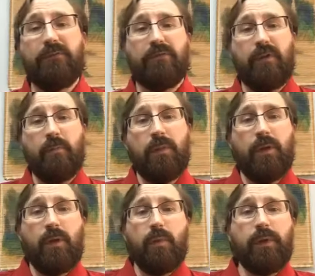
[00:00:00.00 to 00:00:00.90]
from
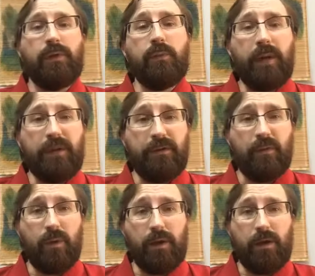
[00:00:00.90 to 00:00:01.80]
what you might need to
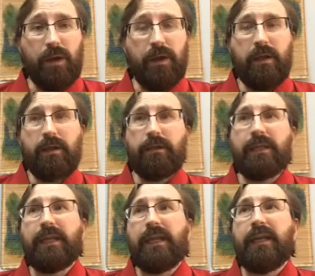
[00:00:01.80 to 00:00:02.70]
work on. The
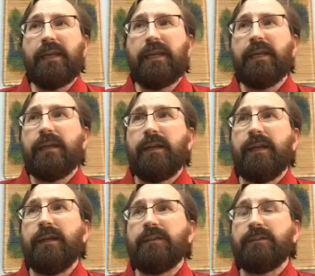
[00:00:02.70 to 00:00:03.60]
key
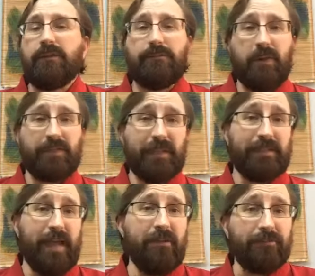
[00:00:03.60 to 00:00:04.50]
is to first
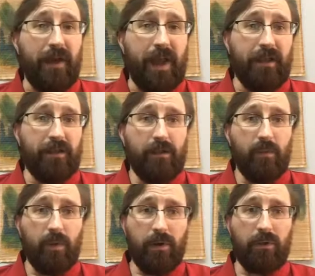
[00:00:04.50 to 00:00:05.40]
identify
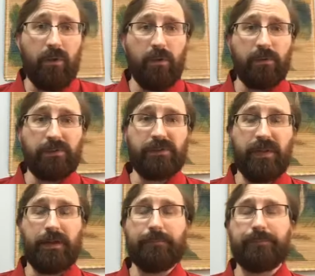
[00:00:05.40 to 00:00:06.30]
where those
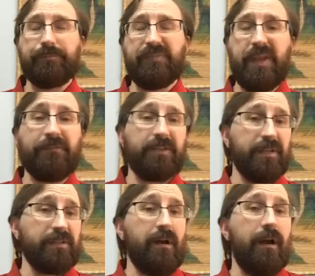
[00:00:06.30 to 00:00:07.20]

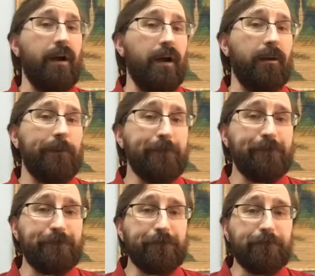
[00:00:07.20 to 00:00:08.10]
deficits are,
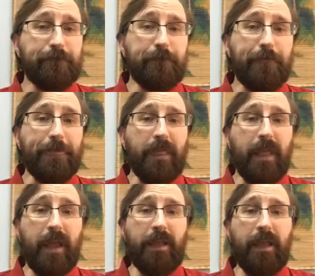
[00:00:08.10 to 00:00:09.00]

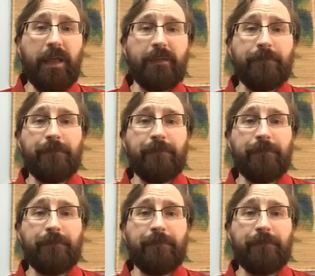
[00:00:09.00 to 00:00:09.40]
and then